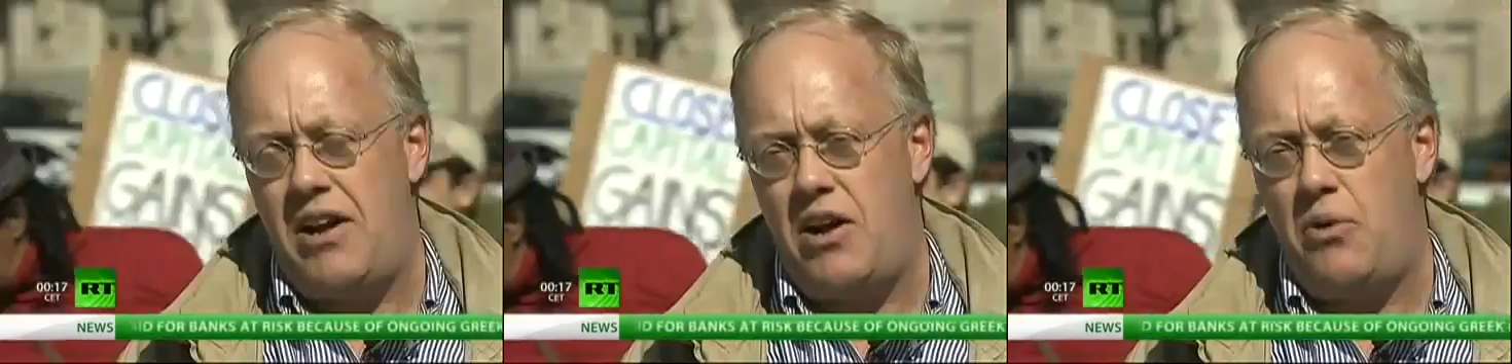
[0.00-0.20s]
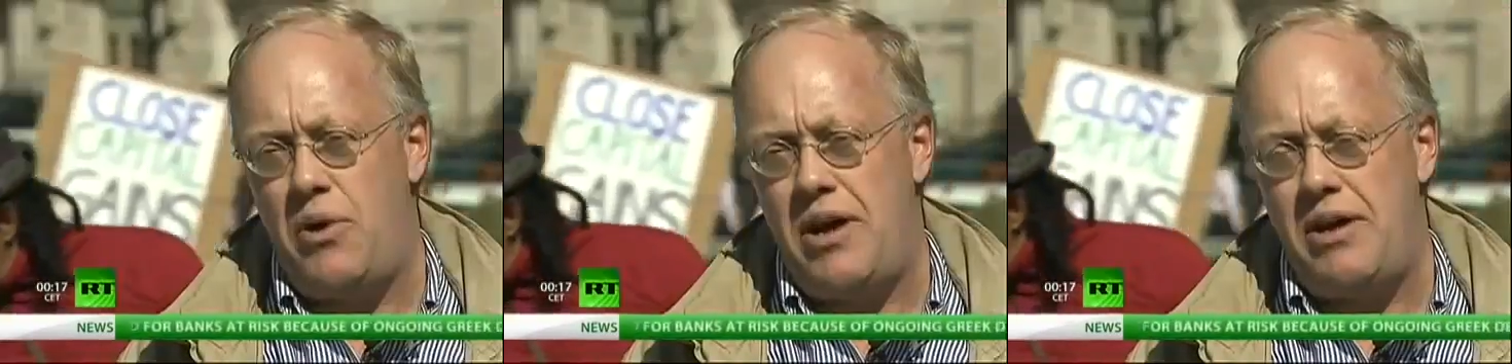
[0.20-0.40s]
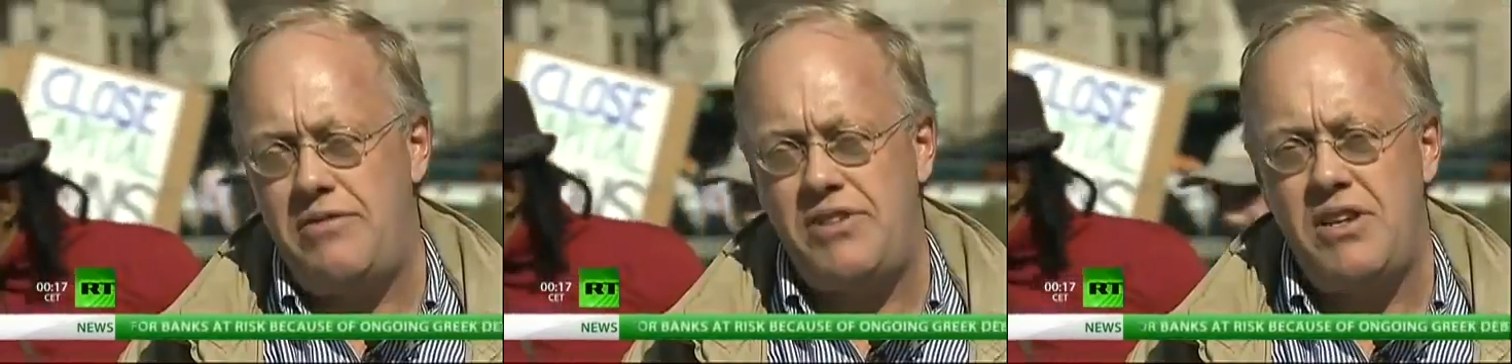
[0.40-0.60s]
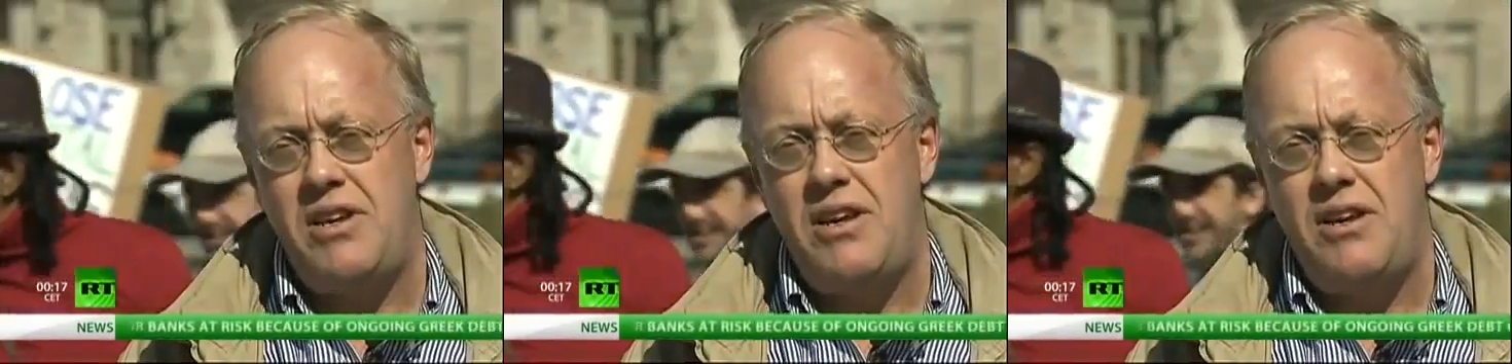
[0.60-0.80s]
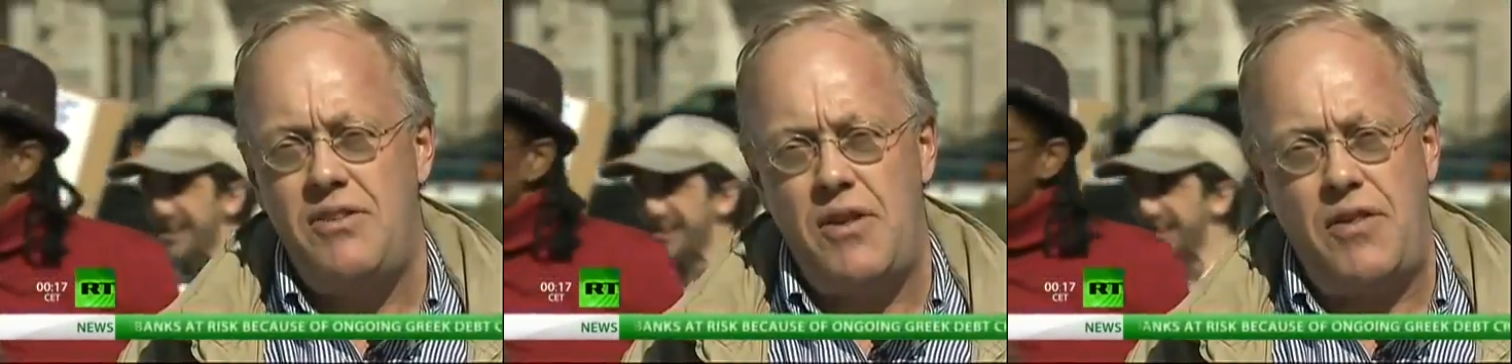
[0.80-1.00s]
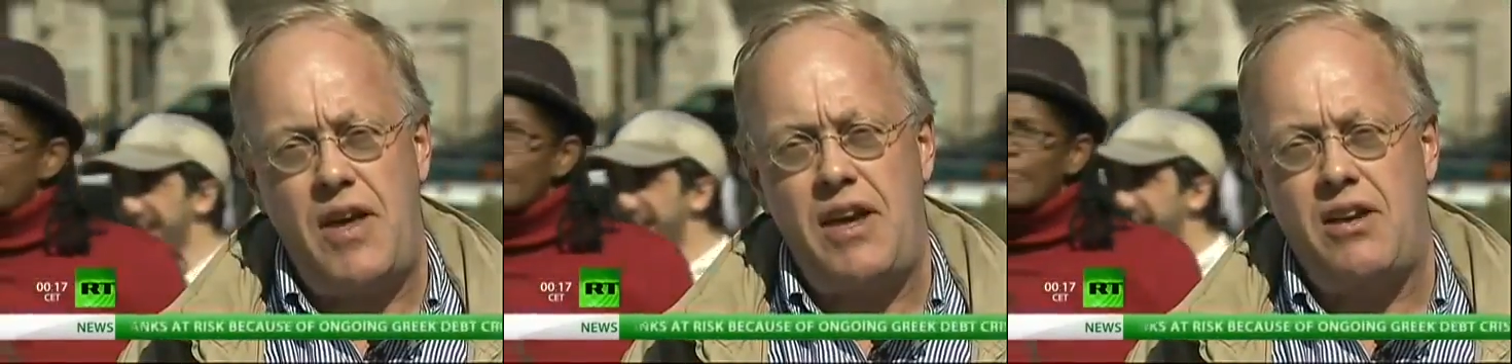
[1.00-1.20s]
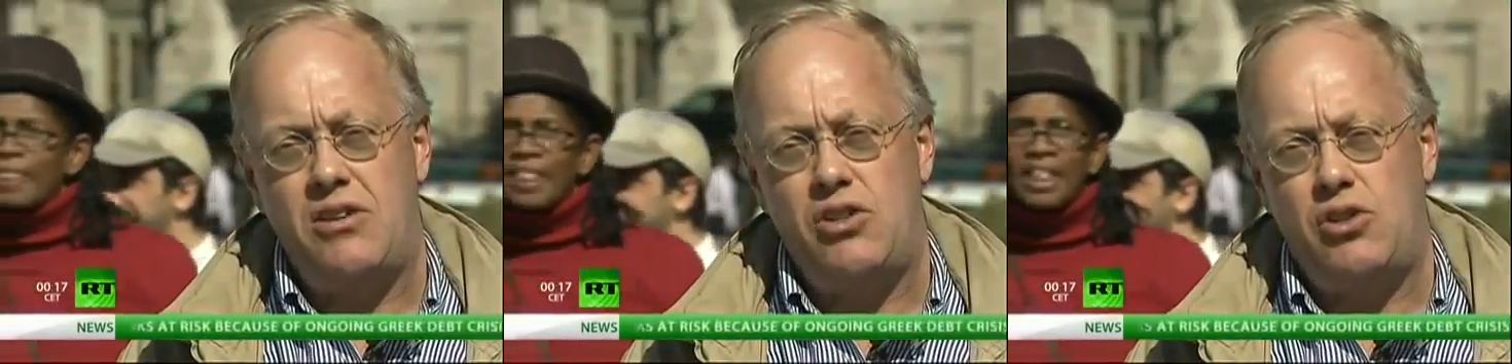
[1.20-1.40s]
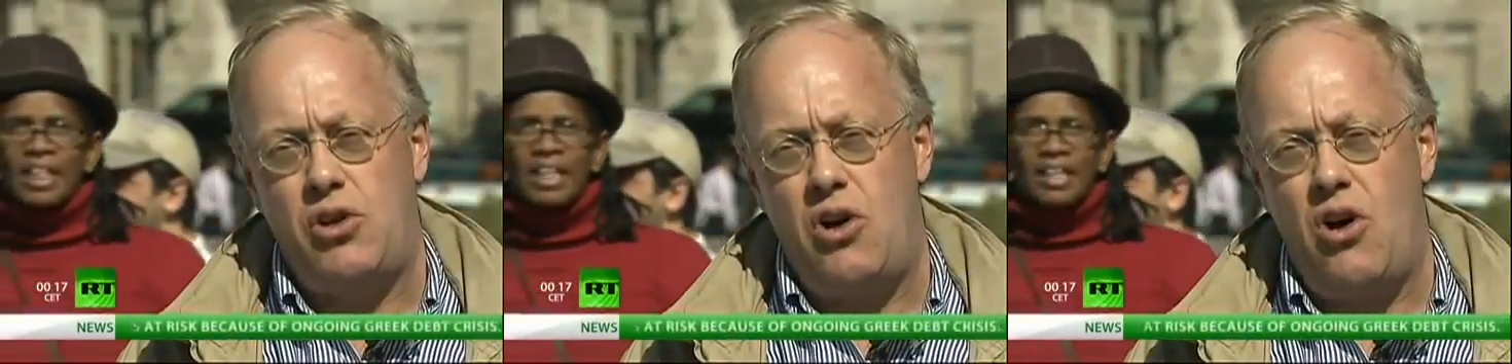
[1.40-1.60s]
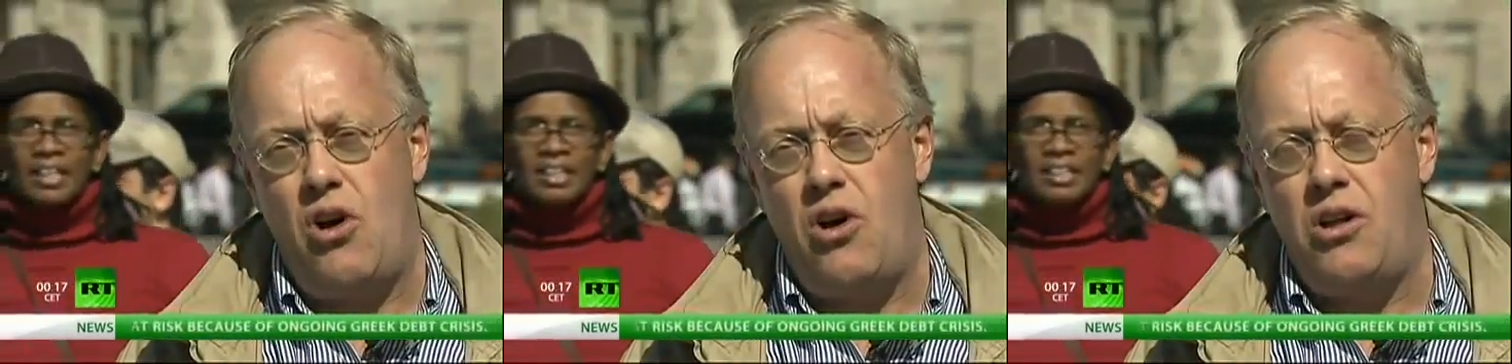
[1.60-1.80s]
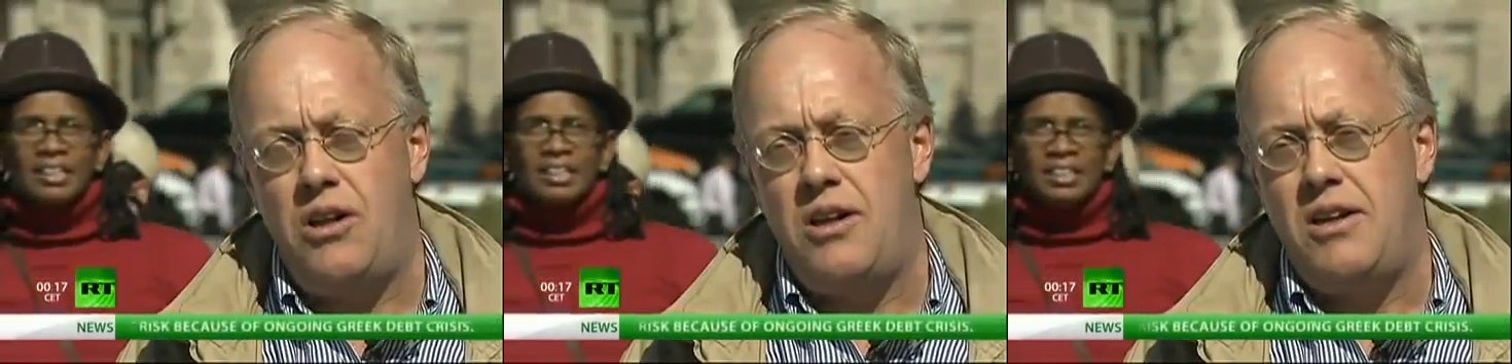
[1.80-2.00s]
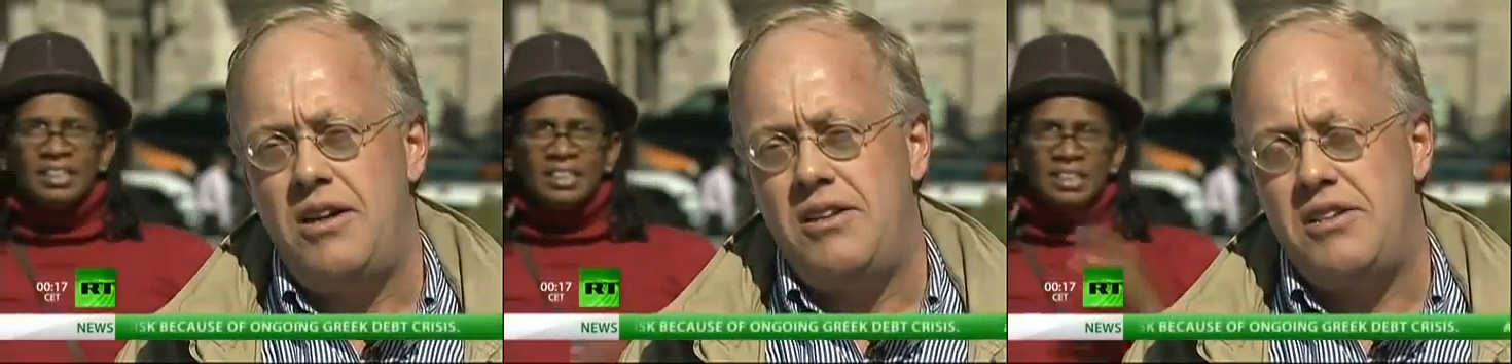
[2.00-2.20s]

the airwaves that they control